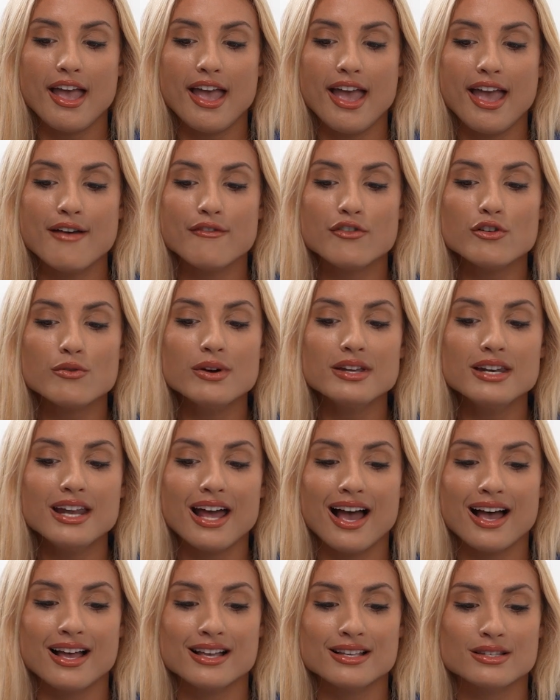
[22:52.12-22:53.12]
everyone
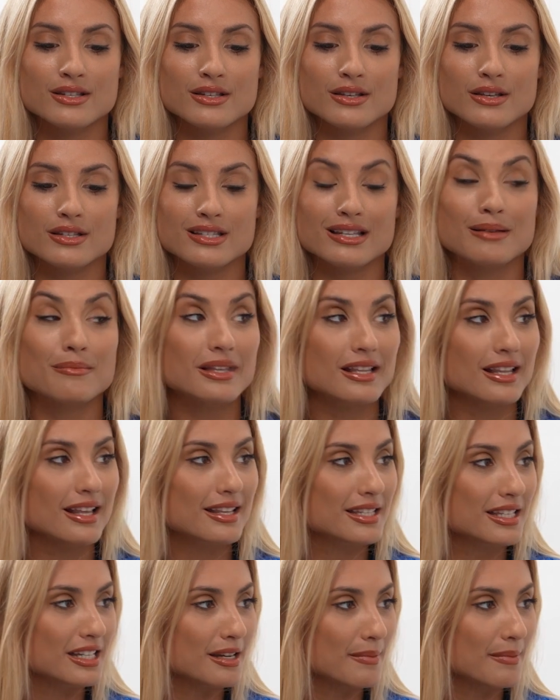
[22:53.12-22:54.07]
has something that's going